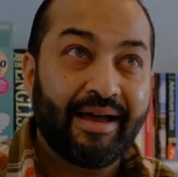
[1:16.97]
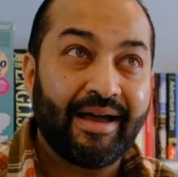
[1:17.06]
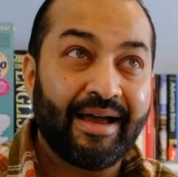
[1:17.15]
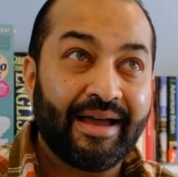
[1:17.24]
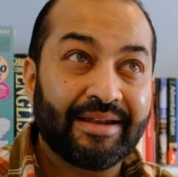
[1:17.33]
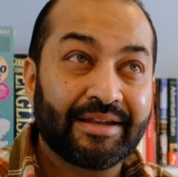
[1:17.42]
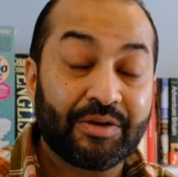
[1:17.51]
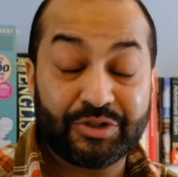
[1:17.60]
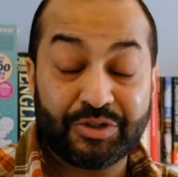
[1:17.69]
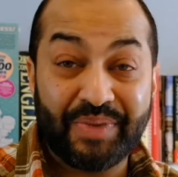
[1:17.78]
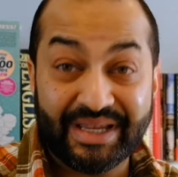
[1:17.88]
And it
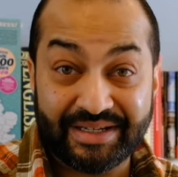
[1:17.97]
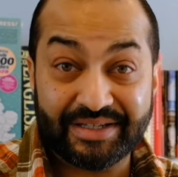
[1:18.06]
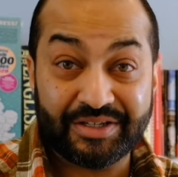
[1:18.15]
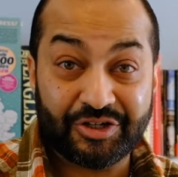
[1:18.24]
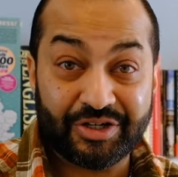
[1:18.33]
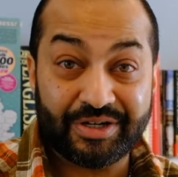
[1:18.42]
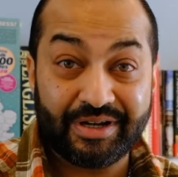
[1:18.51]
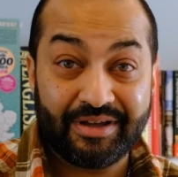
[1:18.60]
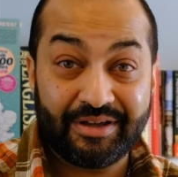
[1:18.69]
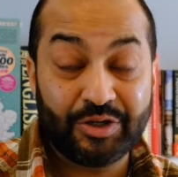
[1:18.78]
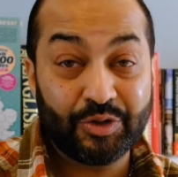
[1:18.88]
was a big
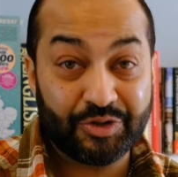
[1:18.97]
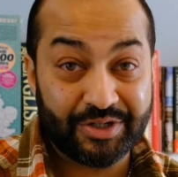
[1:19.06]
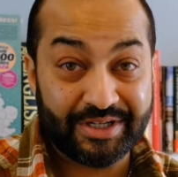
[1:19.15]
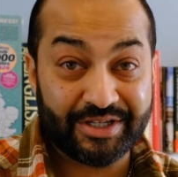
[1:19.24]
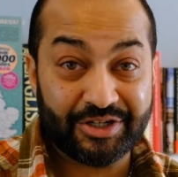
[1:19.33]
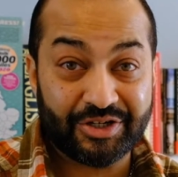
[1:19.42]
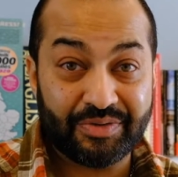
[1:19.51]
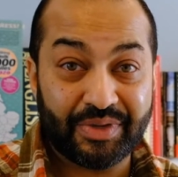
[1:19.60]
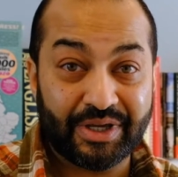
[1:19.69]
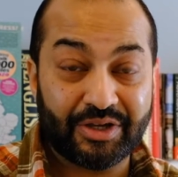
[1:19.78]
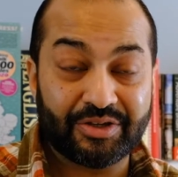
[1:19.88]
decision, huge decision,
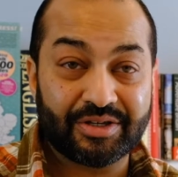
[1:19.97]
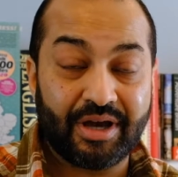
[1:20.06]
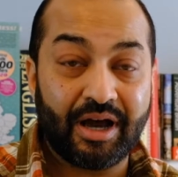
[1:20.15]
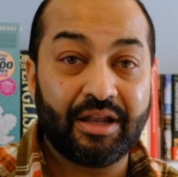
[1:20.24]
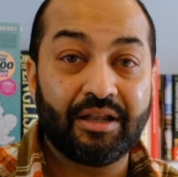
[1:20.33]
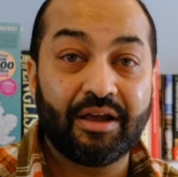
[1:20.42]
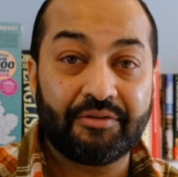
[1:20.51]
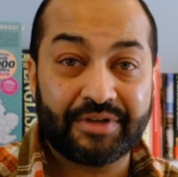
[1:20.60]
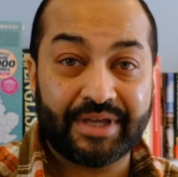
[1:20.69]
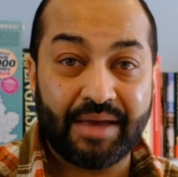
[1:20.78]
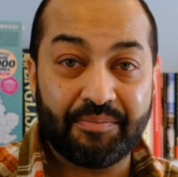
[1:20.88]
because I
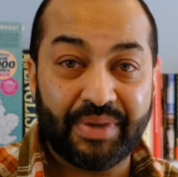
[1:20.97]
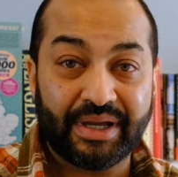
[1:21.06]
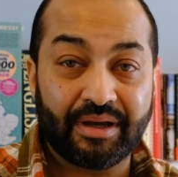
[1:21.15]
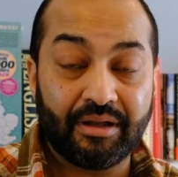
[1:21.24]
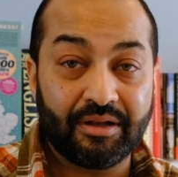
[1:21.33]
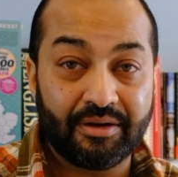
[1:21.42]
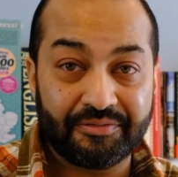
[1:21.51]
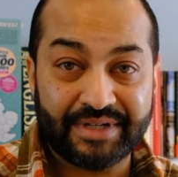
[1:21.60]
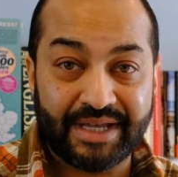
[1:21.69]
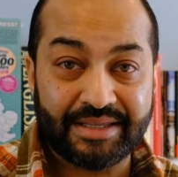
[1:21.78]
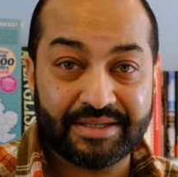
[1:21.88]
loved camping, I loved
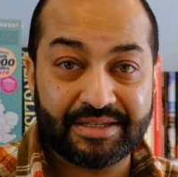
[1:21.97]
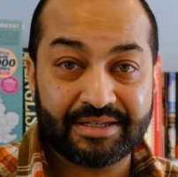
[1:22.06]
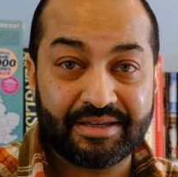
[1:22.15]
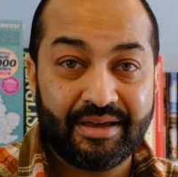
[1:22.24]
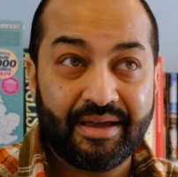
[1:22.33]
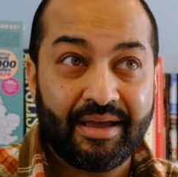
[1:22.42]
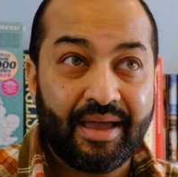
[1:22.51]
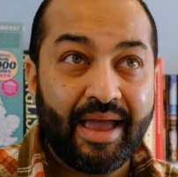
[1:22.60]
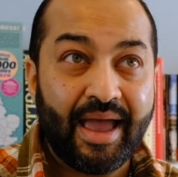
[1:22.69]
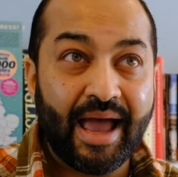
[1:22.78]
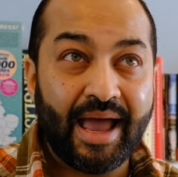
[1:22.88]
tents,
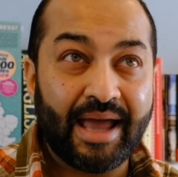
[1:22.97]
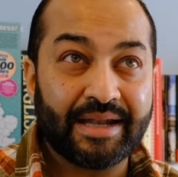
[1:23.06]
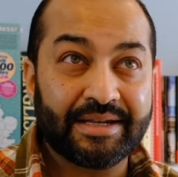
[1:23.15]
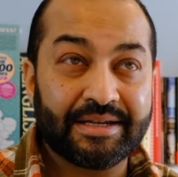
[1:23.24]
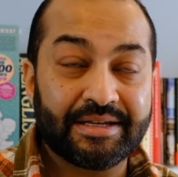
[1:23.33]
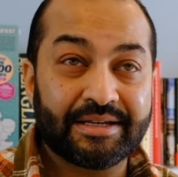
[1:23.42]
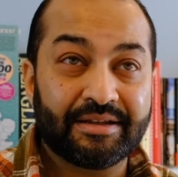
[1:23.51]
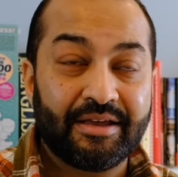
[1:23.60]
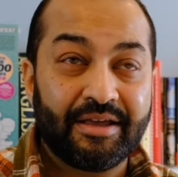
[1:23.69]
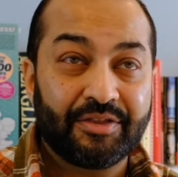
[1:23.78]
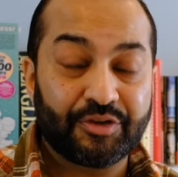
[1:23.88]
and
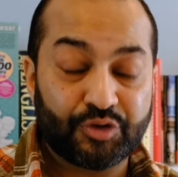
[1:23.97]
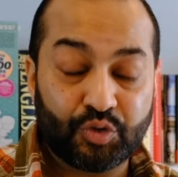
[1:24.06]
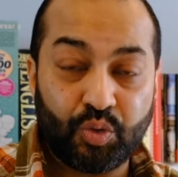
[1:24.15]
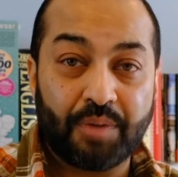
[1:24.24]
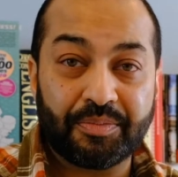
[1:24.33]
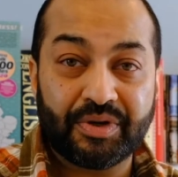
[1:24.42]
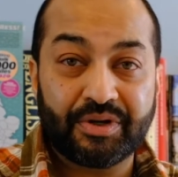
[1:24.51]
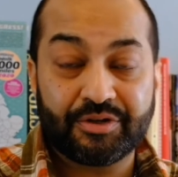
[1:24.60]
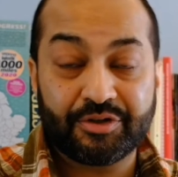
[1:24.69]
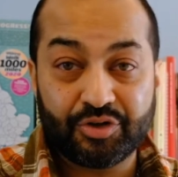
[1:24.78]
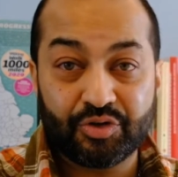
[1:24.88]
the swap
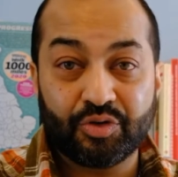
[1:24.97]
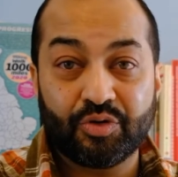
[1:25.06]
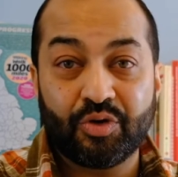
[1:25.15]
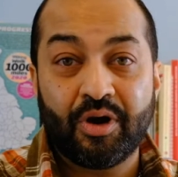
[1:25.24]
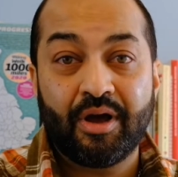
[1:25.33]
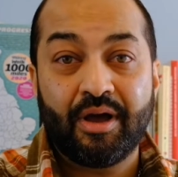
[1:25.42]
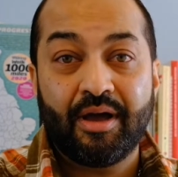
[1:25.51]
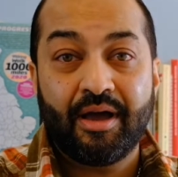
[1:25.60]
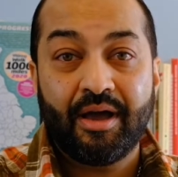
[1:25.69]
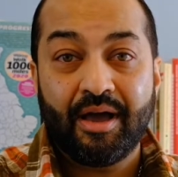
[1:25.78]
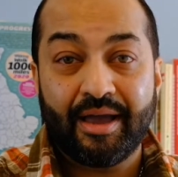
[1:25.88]
to
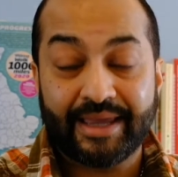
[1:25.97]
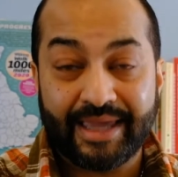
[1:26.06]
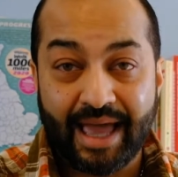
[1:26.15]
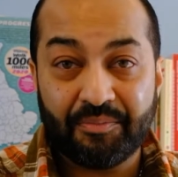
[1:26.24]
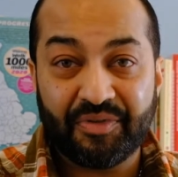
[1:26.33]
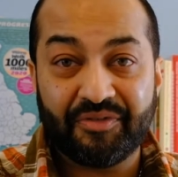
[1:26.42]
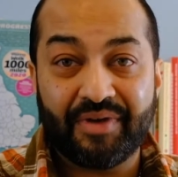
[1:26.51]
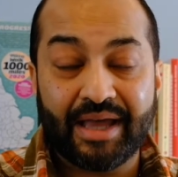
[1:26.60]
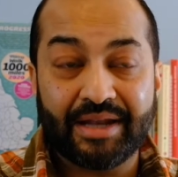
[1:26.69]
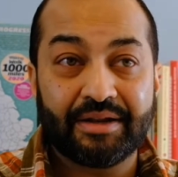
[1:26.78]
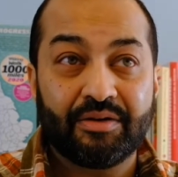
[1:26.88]
a camper
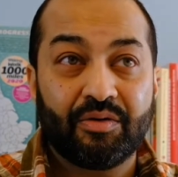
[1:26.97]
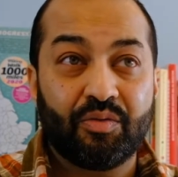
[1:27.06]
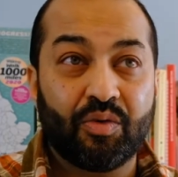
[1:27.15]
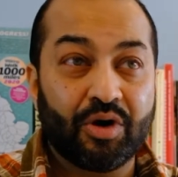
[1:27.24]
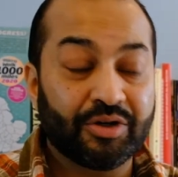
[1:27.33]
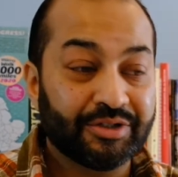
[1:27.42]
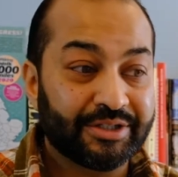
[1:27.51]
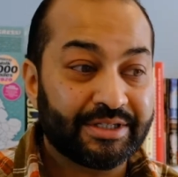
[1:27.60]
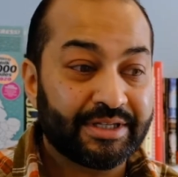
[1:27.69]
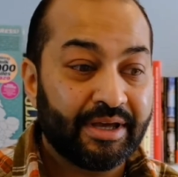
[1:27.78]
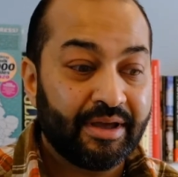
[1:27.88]
van
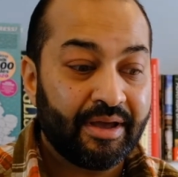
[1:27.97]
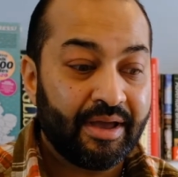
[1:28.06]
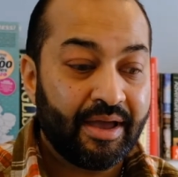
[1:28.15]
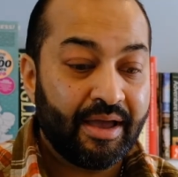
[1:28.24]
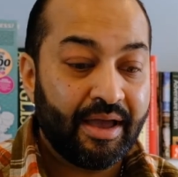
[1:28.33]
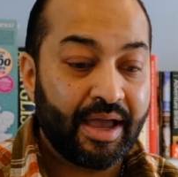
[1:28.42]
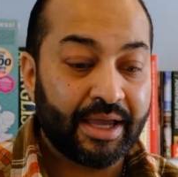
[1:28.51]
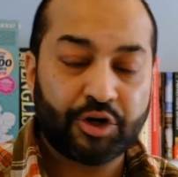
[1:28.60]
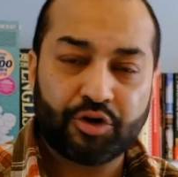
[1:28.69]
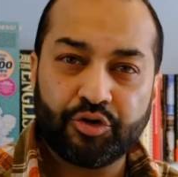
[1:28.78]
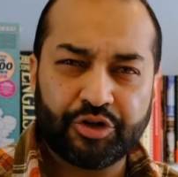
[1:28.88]
was a
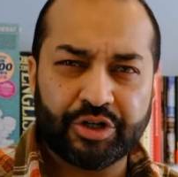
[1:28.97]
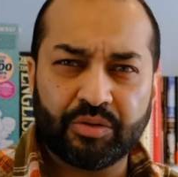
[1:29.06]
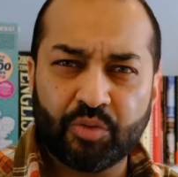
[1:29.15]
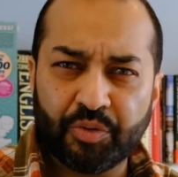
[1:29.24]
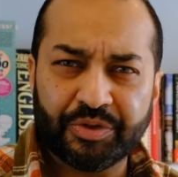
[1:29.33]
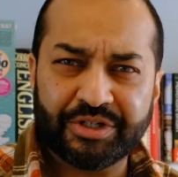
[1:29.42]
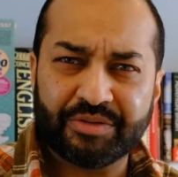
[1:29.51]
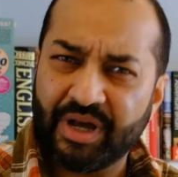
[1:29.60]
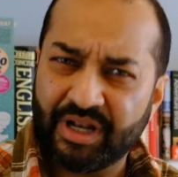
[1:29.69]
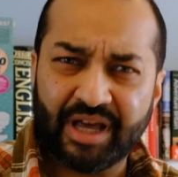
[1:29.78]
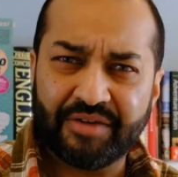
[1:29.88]
crucial moment in
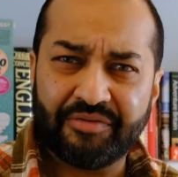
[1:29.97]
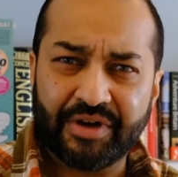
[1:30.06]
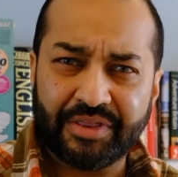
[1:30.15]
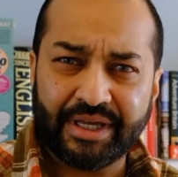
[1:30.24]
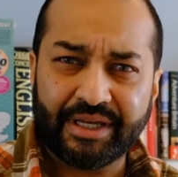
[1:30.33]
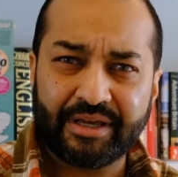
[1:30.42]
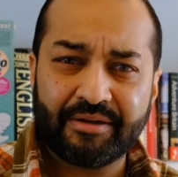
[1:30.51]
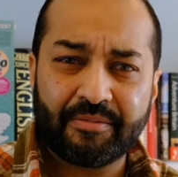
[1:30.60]
my life, I think.